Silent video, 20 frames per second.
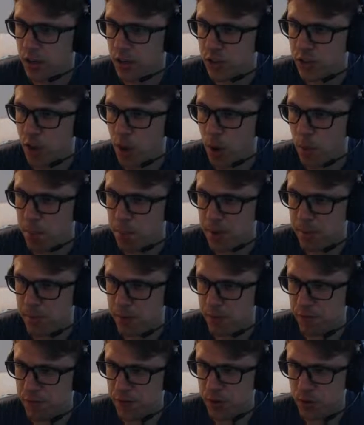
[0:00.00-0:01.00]
Don't be a
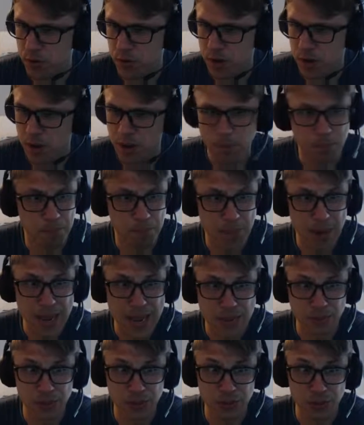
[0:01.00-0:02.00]
buffoon, buy
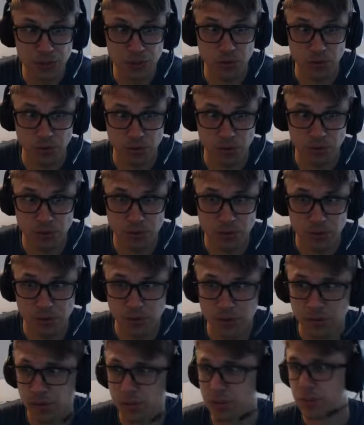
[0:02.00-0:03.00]
a bassoon.
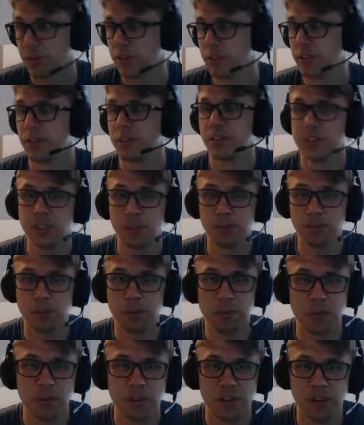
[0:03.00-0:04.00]

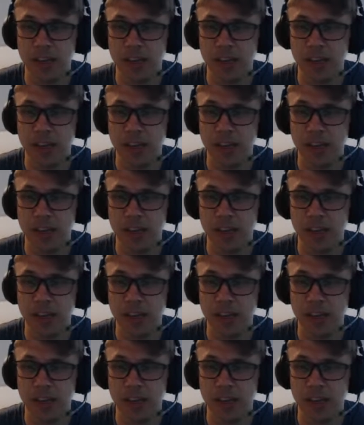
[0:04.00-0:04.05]
Subliminal